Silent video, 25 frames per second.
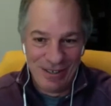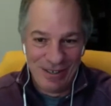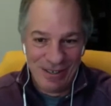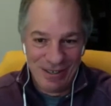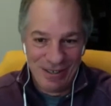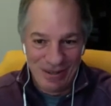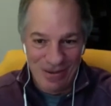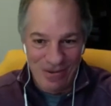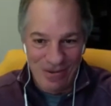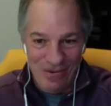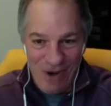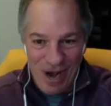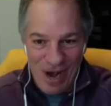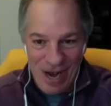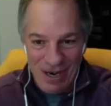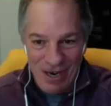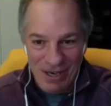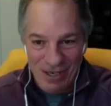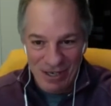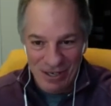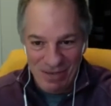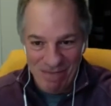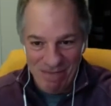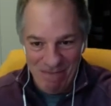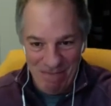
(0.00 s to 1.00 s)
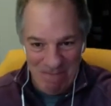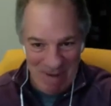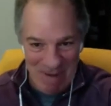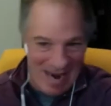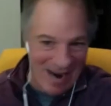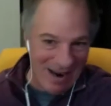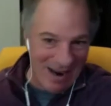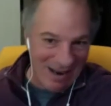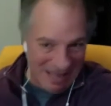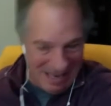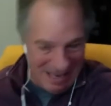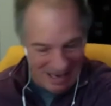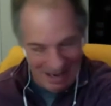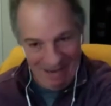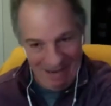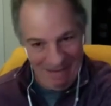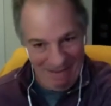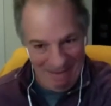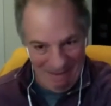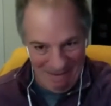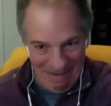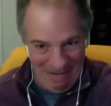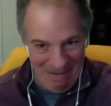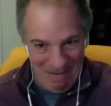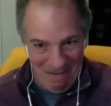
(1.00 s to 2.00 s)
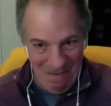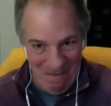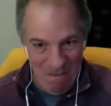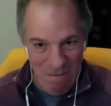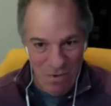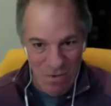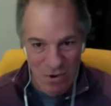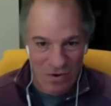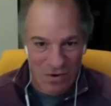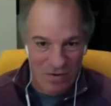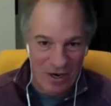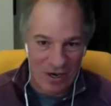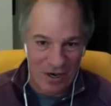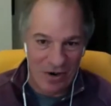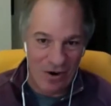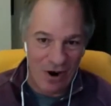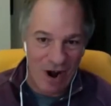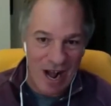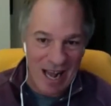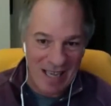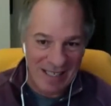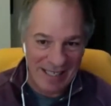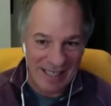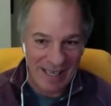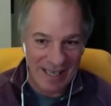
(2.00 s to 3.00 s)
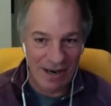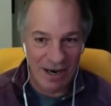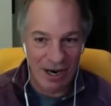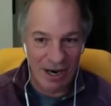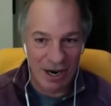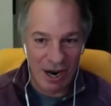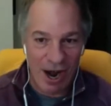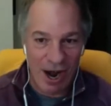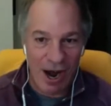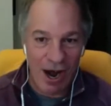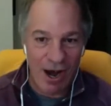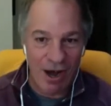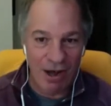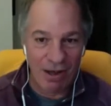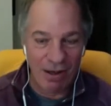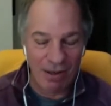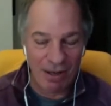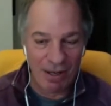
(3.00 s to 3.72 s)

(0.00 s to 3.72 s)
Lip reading: water just barely moved across there at all.